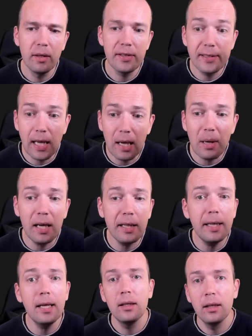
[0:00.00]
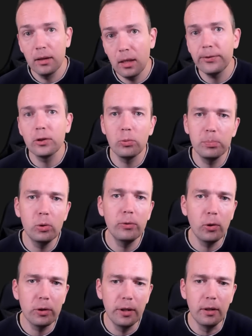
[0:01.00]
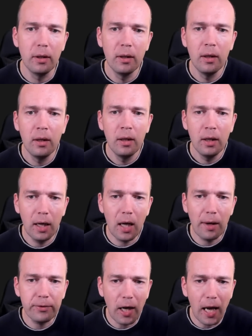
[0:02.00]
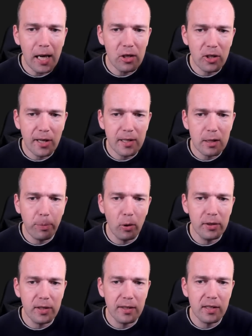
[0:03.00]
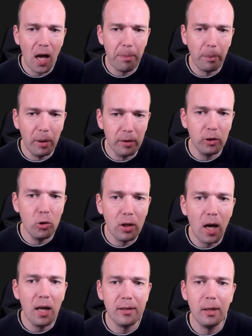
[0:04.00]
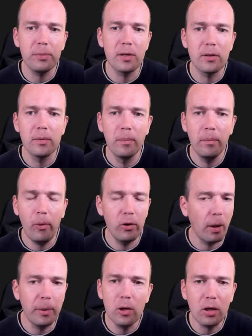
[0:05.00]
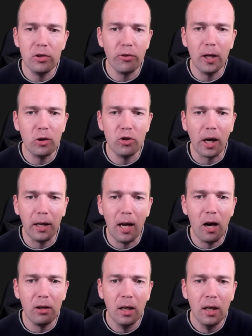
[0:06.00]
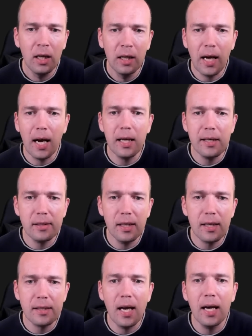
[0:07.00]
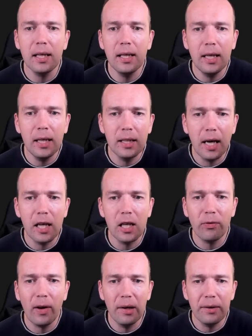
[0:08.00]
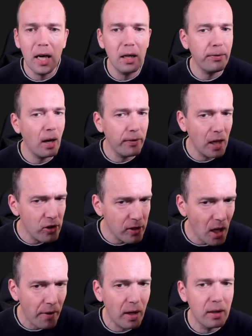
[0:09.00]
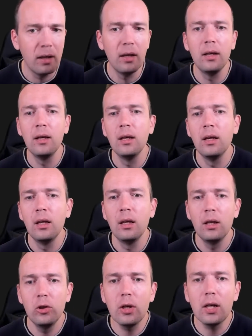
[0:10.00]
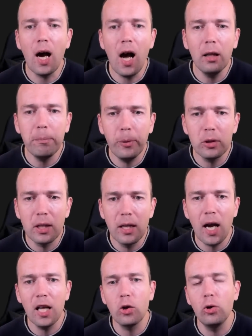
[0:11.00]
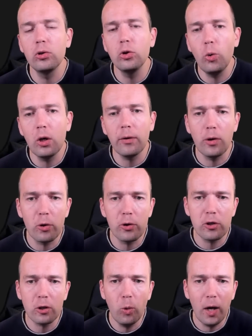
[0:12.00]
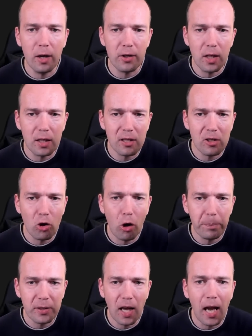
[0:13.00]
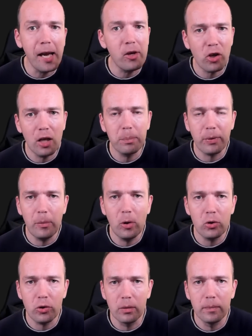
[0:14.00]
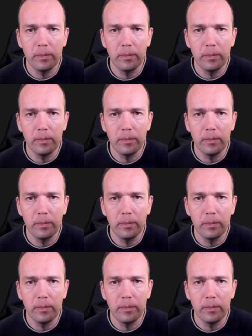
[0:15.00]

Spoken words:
Same idea, different move order. And after h6, this pawn is unstoppable. You can't stop this pawn. I mean, you can try to check it out. Knight e6, knight e8, knight h5, knight f5, h7. You can't put the knight to one of those squares that stops the h8 promotion.